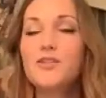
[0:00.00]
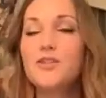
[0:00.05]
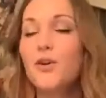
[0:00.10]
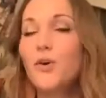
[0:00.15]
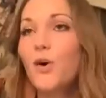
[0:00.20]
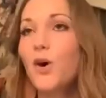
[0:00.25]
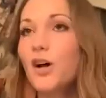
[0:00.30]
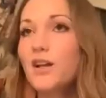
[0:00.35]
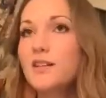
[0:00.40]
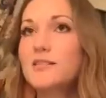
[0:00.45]
so
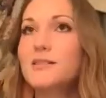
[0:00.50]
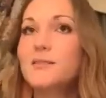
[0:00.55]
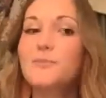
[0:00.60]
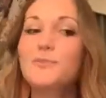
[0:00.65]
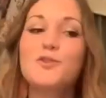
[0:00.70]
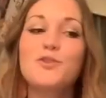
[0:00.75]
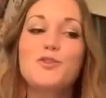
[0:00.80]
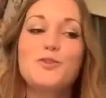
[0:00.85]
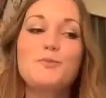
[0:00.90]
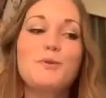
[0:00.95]
awesome.
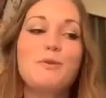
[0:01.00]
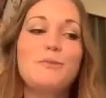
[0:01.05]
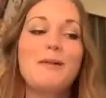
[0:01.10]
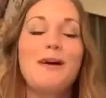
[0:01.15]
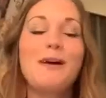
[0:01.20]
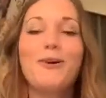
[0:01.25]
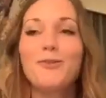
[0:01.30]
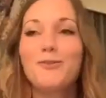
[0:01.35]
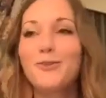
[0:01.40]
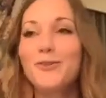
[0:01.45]
Super
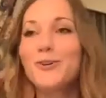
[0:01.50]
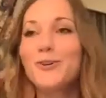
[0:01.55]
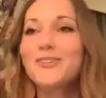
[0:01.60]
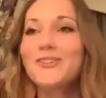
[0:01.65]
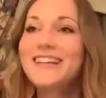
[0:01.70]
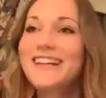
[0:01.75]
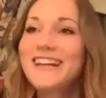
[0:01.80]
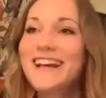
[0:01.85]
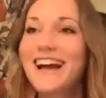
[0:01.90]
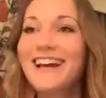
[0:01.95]
powerful.
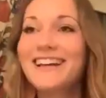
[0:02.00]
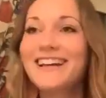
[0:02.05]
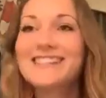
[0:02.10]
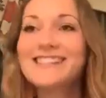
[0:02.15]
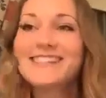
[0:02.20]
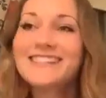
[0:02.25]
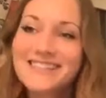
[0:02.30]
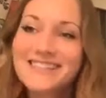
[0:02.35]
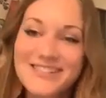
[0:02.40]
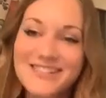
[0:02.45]
Guys,
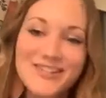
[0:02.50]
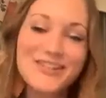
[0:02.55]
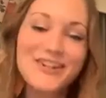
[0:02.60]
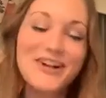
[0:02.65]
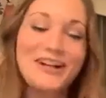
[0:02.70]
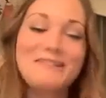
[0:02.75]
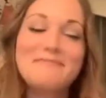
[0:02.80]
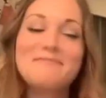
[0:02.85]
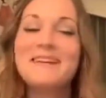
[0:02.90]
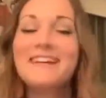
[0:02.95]
is she
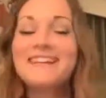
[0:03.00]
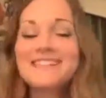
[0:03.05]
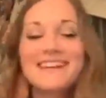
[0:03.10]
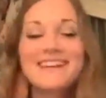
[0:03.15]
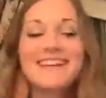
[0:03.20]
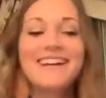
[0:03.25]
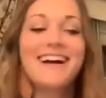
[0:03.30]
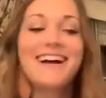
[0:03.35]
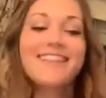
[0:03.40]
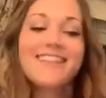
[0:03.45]
not
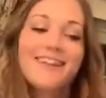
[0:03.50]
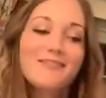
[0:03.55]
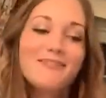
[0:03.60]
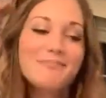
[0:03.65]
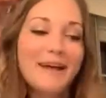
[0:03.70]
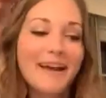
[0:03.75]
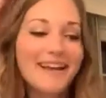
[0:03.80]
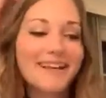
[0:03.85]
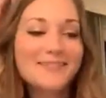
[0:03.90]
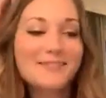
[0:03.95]
amazing? I love
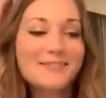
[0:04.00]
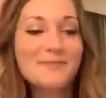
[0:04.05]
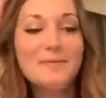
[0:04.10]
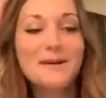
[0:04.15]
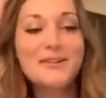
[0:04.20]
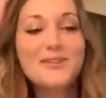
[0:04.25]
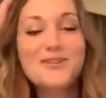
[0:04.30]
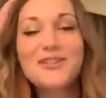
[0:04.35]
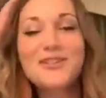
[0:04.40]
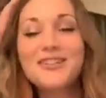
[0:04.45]
Becca so
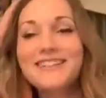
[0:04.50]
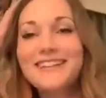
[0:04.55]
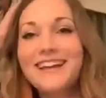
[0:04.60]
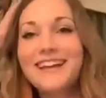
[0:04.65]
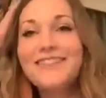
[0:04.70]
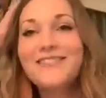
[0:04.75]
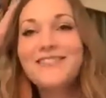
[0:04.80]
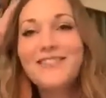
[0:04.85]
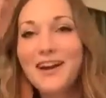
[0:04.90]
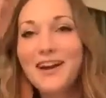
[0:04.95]
much. She
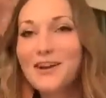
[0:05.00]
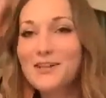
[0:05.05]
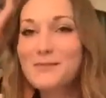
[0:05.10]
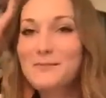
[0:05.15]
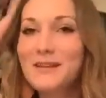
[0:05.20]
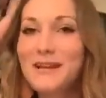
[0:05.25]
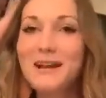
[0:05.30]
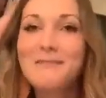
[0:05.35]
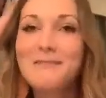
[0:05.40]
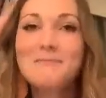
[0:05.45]
like fires
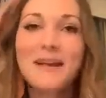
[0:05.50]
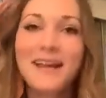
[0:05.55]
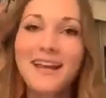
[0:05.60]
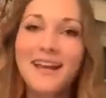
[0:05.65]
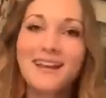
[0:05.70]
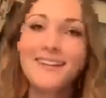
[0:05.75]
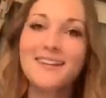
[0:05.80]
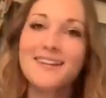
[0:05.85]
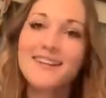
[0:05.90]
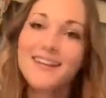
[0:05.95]
me up
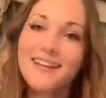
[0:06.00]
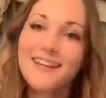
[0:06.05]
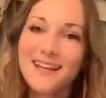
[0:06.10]
and,